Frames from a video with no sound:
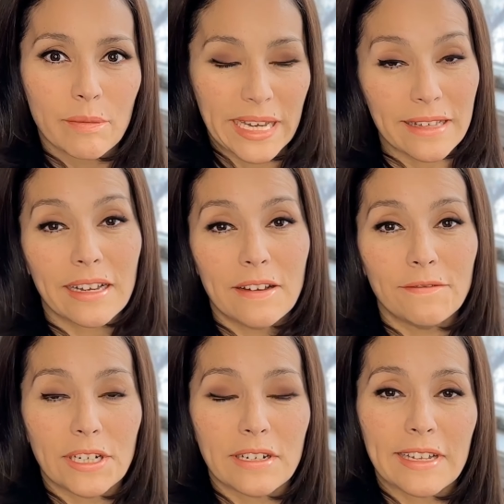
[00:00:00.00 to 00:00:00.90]
because
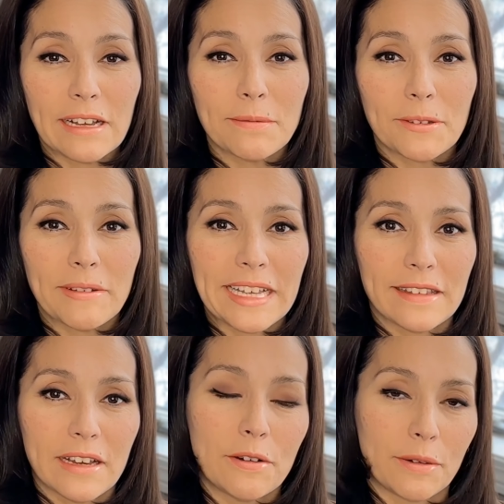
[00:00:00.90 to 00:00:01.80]
comfort helps
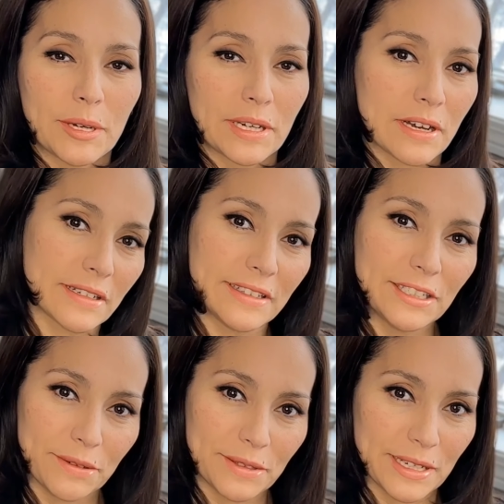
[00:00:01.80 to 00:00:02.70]
release the hormone
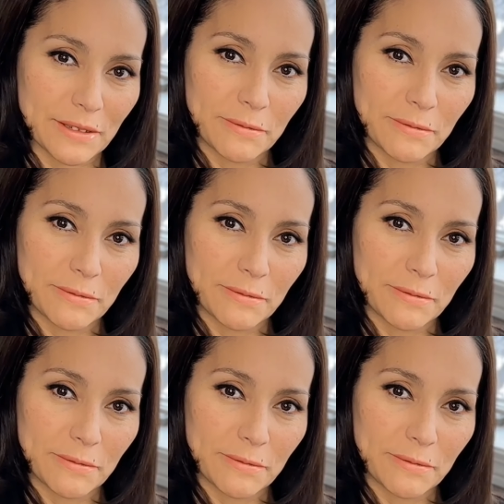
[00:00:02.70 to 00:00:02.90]
oxytocin,